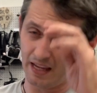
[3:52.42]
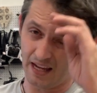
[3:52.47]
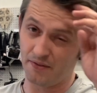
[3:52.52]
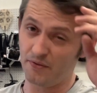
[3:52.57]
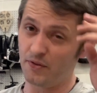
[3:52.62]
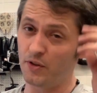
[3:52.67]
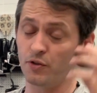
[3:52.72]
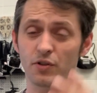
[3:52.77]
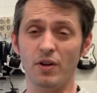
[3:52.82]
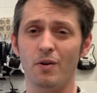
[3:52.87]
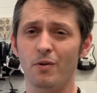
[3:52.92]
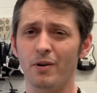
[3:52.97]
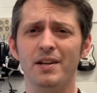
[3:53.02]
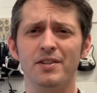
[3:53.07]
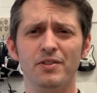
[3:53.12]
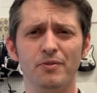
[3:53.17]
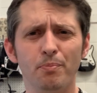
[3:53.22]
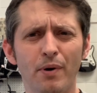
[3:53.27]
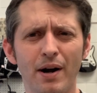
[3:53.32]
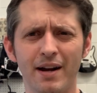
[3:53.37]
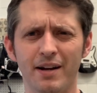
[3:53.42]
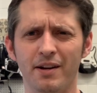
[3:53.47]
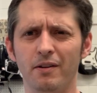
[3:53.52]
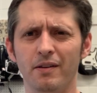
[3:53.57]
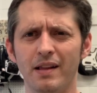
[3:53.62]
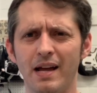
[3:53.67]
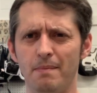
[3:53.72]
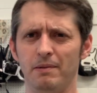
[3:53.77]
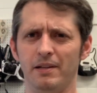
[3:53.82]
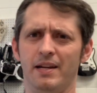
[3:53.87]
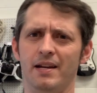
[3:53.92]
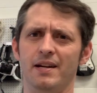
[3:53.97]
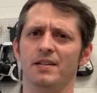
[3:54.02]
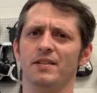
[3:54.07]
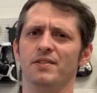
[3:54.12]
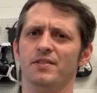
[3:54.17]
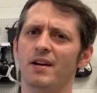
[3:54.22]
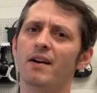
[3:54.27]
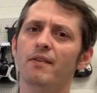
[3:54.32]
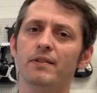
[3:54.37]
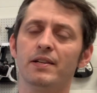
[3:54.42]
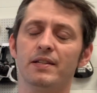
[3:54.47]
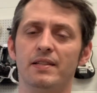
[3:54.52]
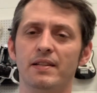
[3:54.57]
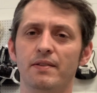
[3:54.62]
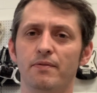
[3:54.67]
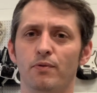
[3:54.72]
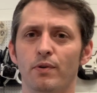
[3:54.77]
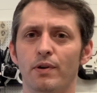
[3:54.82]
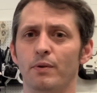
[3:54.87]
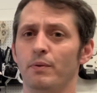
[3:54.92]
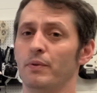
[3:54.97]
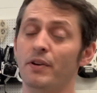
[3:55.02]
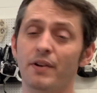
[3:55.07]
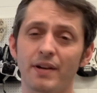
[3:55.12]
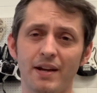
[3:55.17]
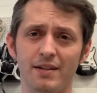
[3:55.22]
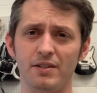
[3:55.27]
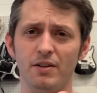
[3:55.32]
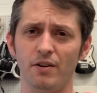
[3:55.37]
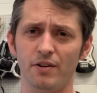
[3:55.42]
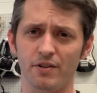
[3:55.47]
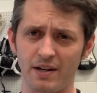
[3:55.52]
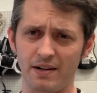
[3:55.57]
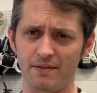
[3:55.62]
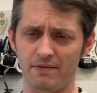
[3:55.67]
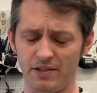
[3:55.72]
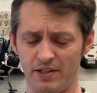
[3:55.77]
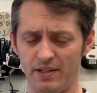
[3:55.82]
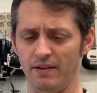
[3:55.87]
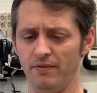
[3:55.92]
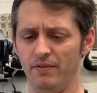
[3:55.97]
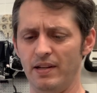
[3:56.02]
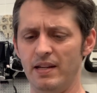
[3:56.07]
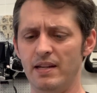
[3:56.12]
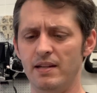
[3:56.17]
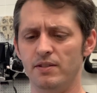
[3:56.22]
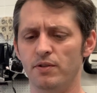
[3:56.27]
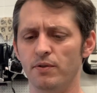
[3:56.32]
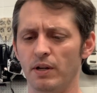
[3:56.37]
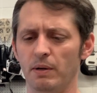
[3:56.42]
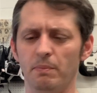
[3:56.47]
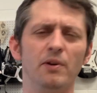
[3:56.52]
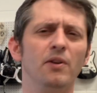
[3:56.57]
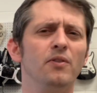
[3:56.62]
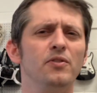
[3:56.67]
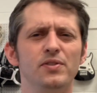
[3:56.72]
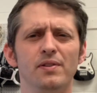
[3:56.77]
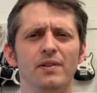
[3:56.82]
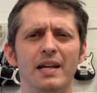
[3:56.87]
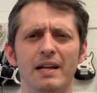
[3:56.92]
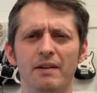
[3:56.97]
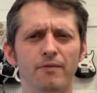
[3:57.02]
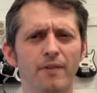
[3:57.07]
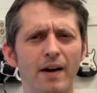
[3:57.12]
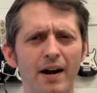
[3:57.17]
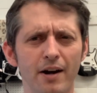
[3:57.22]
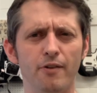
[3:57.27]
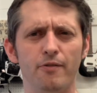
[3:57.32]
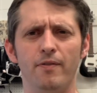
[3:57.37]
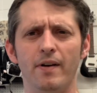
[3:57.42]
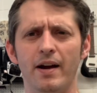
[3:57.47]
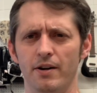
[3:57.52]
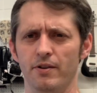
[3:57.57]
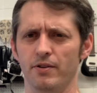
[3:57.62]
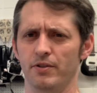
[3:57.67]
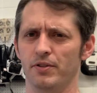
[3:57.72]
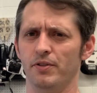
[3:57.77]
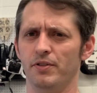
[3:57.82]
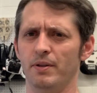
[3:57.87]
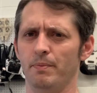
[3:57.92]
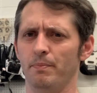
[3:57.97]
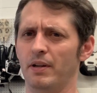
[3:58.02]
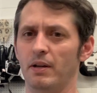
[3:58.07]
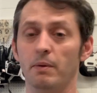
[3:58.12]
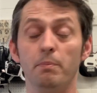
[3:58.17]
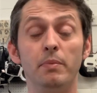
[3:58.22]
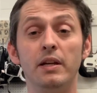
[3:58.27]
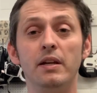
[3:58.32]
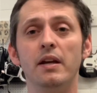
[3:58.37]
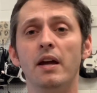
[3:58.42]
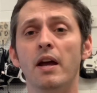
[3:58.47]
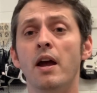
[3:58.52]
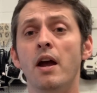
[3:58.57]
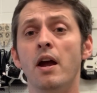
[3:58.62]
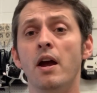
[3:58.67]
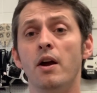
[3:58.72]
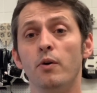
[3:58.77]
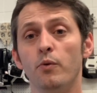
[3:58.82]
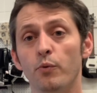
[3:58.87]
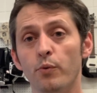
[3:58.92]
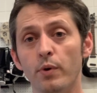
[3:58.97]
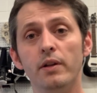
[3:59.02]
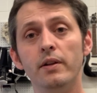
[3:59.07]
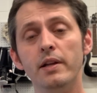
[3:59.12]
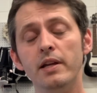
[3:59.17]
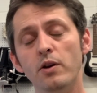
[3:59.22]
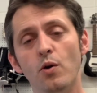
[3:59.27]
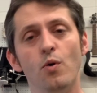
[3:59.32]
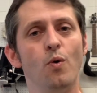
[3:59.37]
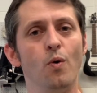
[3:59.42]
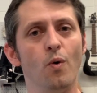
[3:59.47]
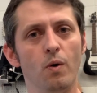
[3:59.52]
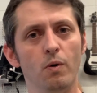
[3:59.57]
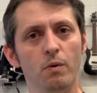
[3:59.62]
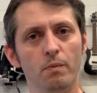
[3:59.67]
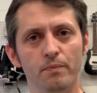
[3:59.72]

there's all kinds of practical applications, obviously, for it with the NASCAR driver stuff that he's doing, but also like firefighters or something. It'd be really cool